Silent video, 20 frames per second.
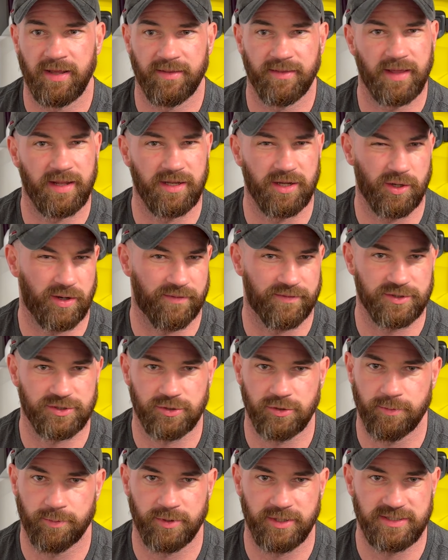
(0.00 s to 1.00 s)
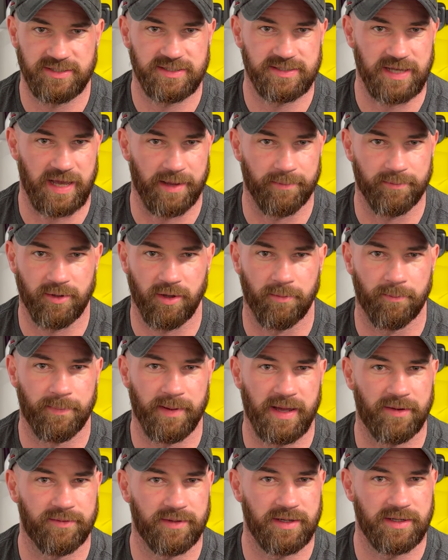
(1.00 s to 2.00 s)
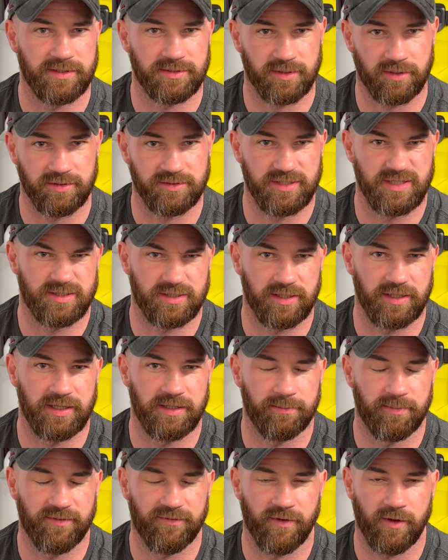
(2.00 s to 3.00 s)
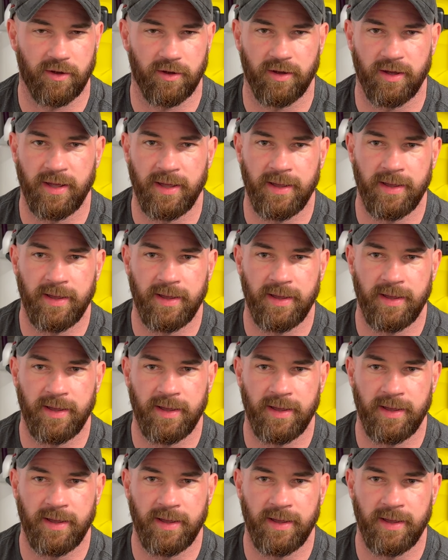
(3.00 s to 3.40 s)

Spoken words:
then you're going to have a super easy time compounding as long as it's clean before.